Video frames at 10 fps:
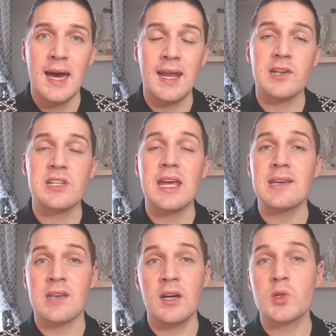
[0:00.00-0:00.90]
And actually,
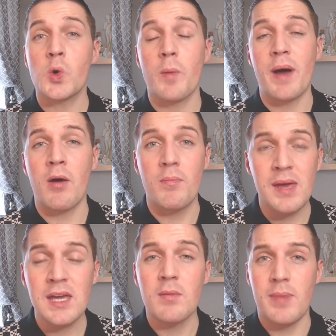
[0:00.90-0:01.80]
as I talk about
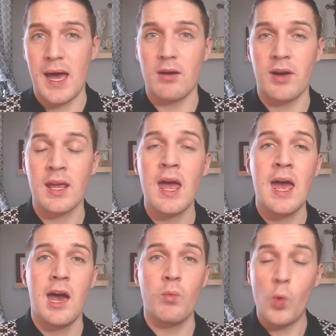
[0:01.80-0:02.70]
me comparing
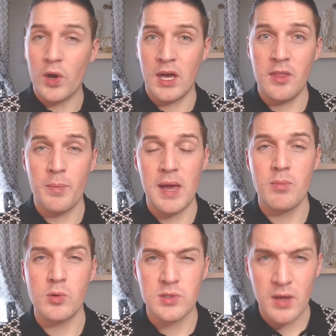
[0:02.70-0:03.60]
and warning other
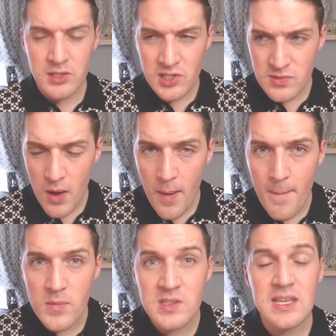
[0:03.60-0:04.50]
people to just
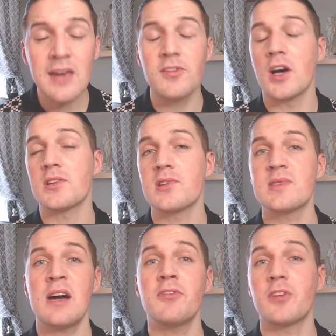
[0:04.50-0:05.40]
safeguard
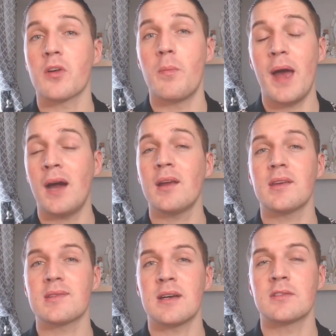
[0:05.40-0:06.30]
yourself from
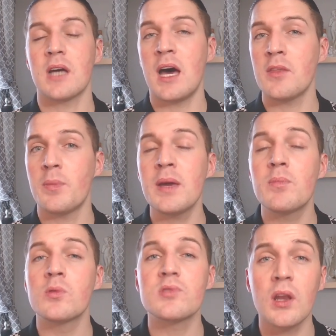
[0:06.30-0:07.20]
comparing yourself to other
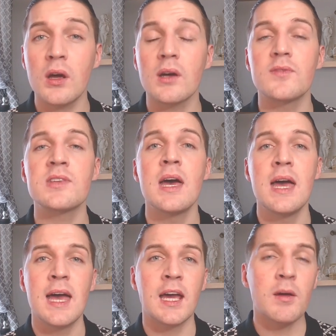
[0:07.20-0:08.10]
people's lives
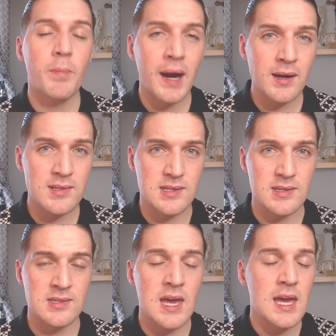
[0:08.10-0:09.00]
and
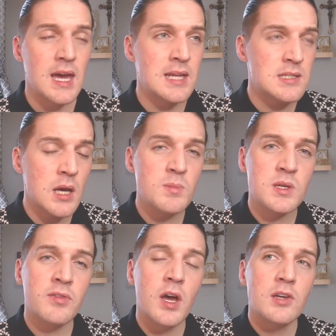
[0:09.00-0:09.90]
comparisons in
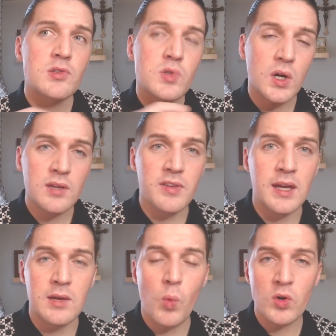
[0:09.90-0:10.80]
terms of
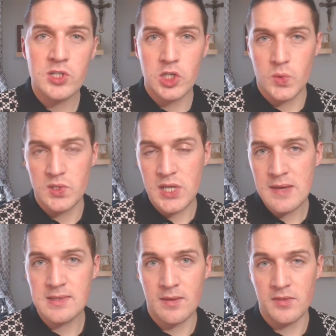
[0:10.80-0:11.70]
striving and wanting to
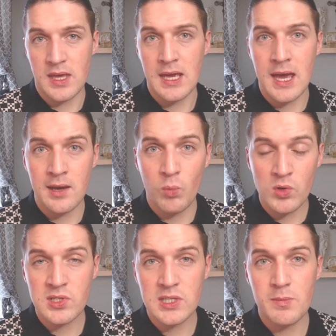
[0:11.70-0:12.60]
achieve something and
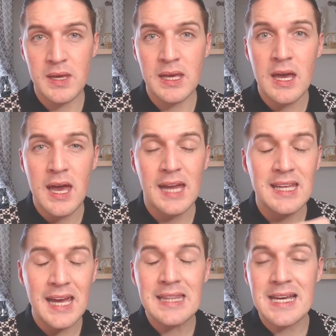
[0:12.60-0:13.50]
wanting to be
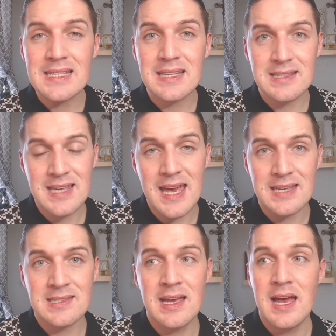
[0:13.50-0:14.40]
and gain that
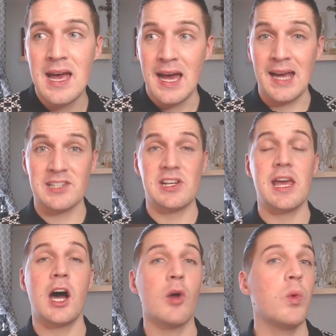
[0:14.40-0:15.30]
success.
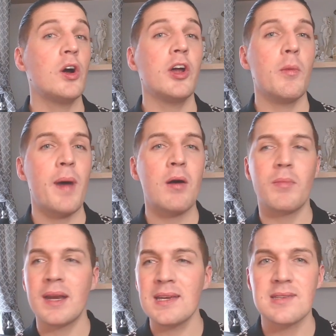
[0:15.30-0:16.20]
Actually, I worry
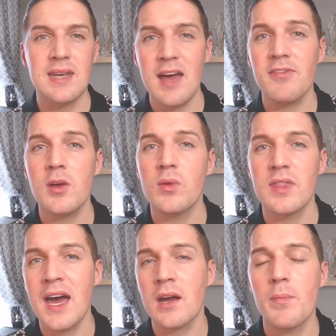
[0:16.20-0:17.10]
about my niece and nephew with
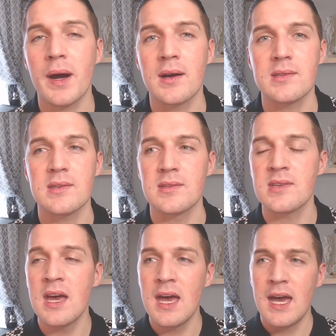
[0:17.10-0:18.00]
their
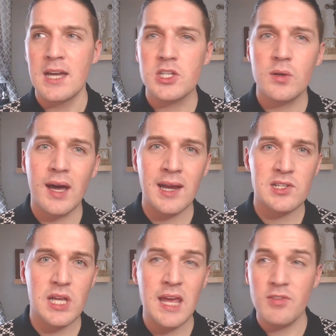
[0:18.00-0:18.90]
comparisons. And you know,
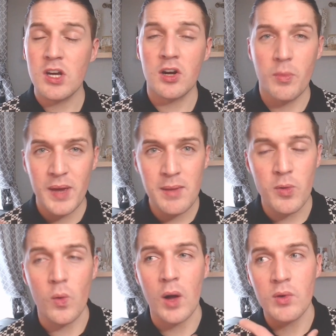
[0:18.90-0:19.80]
actually, even younger
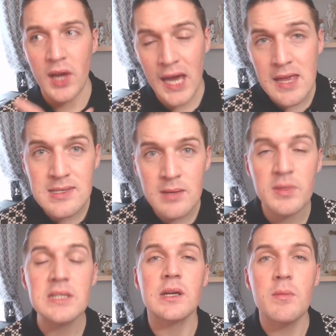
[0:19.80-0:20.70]
people, I would hate
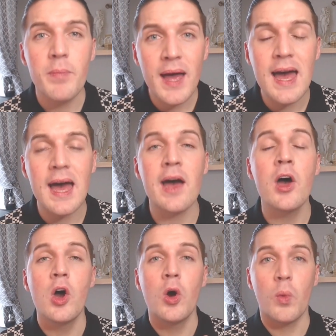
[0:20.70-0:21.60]
somebody to compare
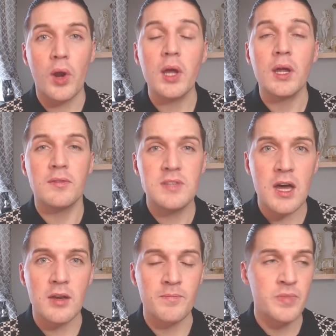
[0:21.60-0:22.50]
what I have
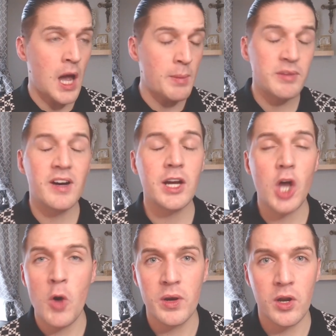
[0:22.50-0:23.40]
done I'll be very
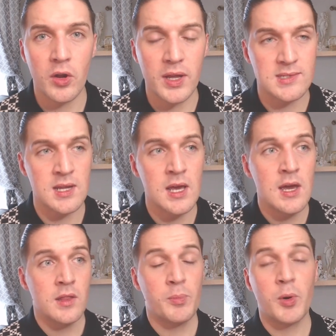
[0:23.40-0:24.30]
open and honest
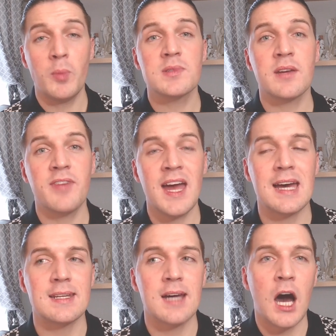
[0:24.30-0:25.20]
the problems I've
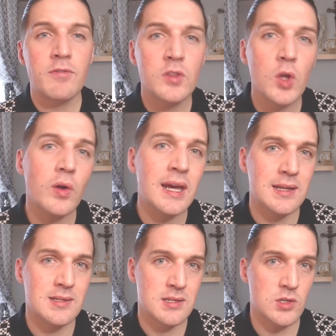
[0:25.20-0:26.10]
had, I've not
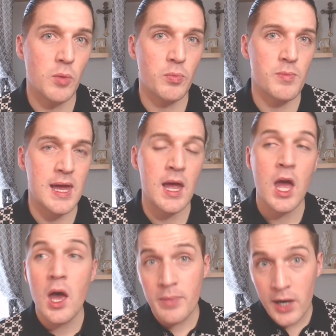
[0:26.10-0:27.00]
let it stop me.
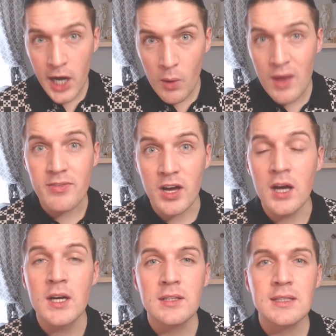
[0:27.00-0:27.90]
But
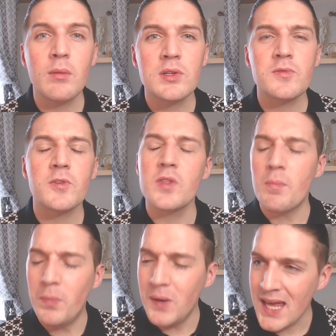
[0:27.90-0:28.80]
however, that was through
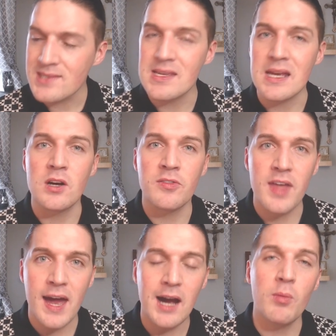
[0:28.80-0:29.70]
the blessing of
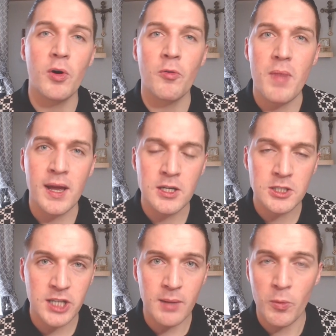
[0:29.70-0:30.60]
the help of my
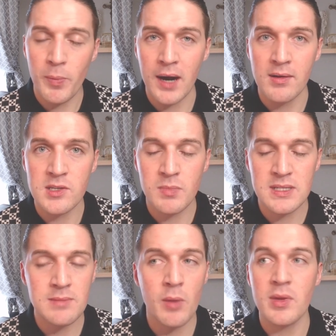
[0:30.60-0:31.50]
incredible parents,
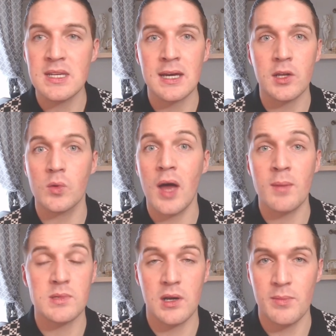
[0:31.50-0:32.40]
my dear mum and dad, who are
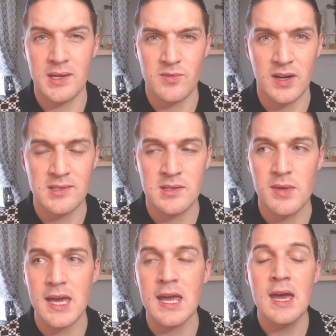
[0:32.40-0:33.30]
absolutely best friends
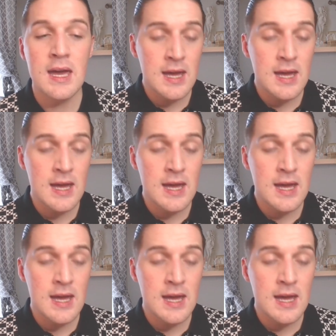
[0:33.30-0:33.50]
to me.